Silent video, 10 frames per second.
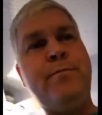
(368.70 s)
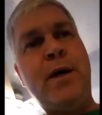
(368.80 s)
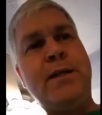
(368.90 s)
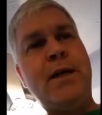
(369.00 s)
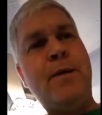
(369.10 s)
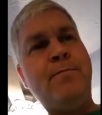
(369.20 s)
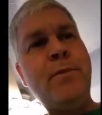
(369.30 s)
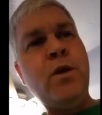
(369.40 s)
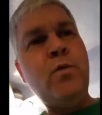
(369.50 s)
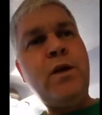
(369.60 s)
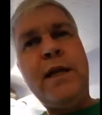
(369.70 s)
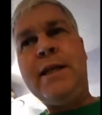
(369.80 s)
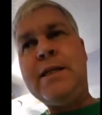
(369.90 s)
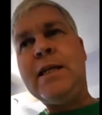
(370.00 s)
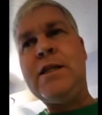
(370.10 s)
But we're going to
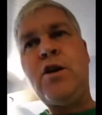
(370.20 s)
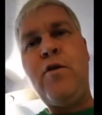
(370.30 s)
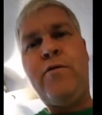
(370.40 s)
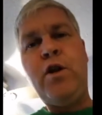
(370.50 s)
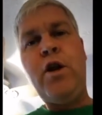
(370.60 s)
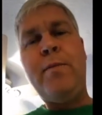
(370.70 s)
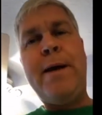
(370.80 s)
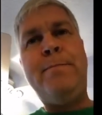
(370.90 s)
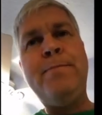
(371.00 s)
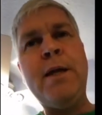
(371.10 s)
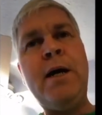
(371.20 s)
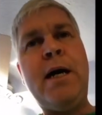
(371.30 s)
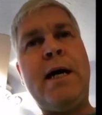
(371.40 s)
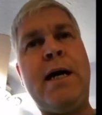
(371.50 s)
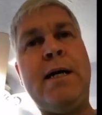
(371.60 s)
let these things go for a little bit.
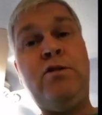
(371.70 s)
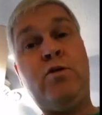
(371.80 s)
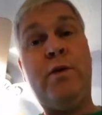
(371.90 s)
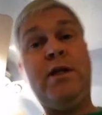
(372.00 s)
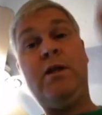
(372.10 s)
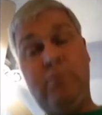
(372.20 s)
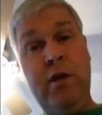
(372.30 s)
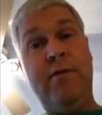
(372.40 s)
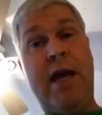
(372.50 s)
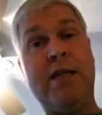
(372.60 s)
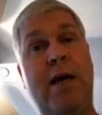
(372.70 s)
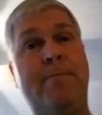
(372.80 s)
Just want to give you a heads